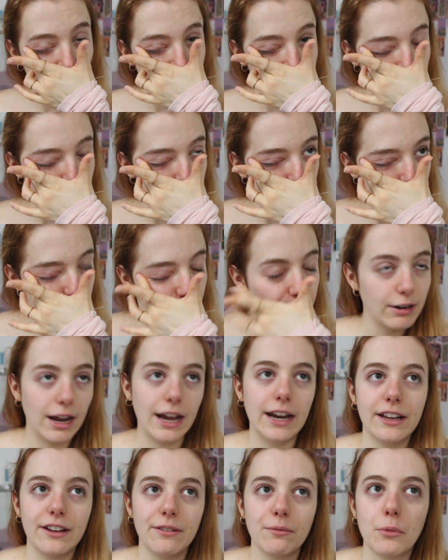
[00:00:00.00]
After
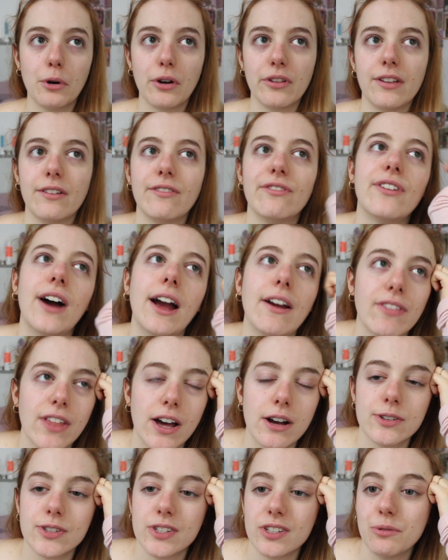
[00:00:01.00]
writing more than
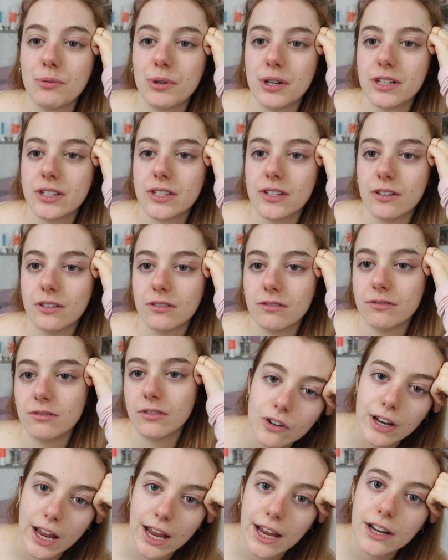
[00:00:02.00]
5,000 words
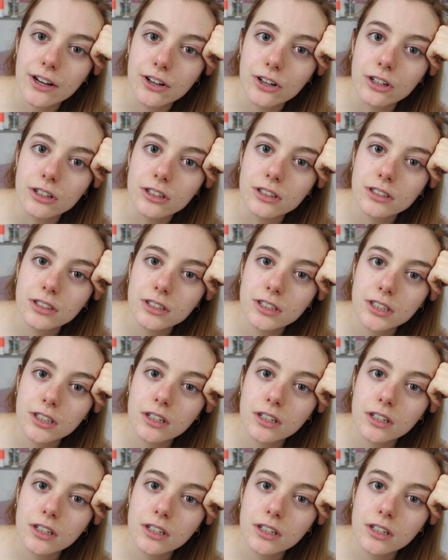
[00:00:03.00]
on Hegel,